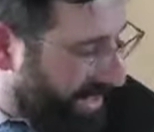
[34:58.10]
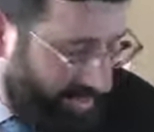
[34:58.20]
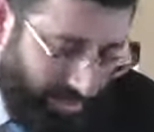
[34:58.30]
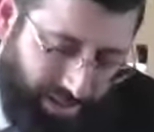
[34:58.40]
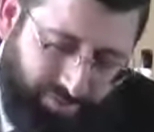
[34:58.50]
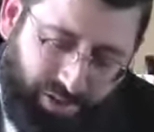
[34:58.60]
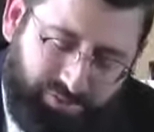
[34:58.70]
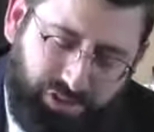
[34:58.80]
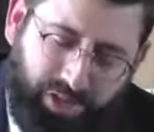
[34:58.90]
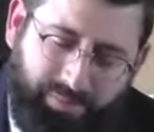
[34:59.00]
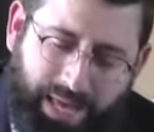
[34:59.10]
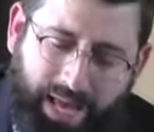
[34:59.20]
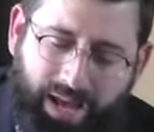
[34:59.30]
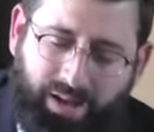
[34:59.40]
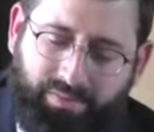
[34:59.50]
the level of
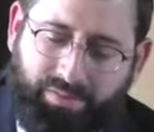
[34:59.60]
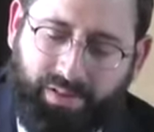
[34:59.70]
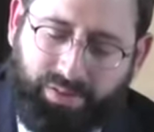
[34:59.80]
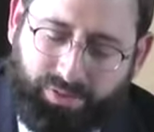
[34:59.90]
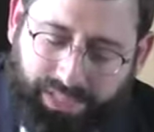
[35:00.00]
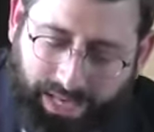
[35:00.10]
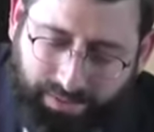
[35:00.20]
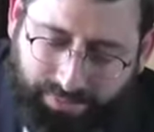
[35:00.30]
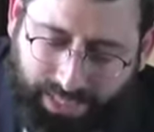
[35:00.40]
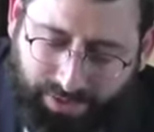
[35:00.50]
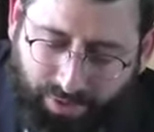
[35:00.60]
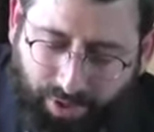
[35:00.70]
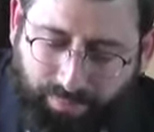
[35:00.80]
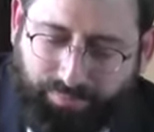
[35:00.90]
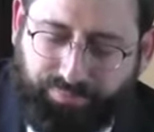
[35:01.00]
tzoymeach, of those items that grow.